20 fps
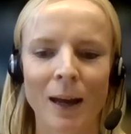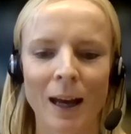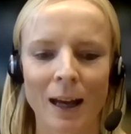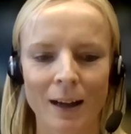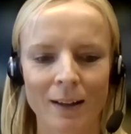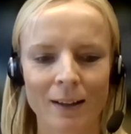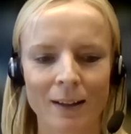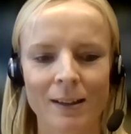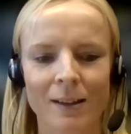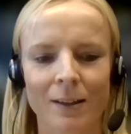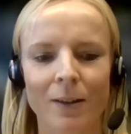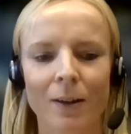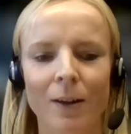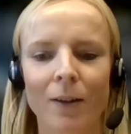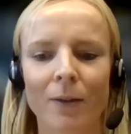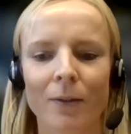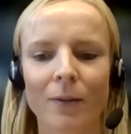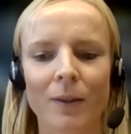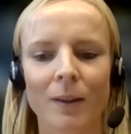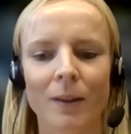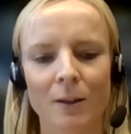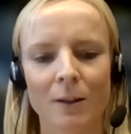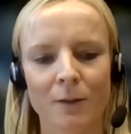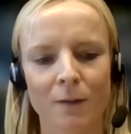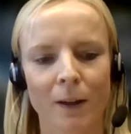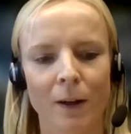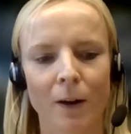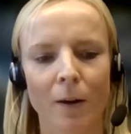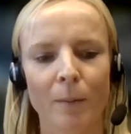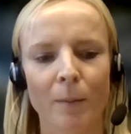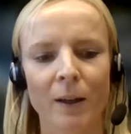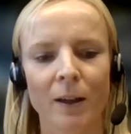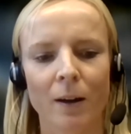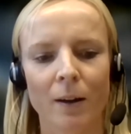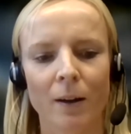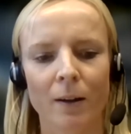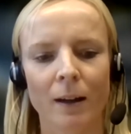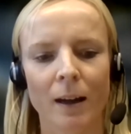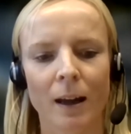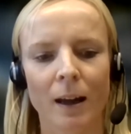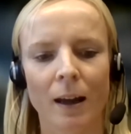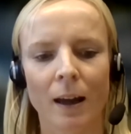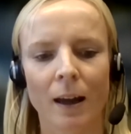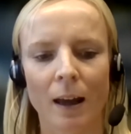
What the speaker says: patterns of this phenomenon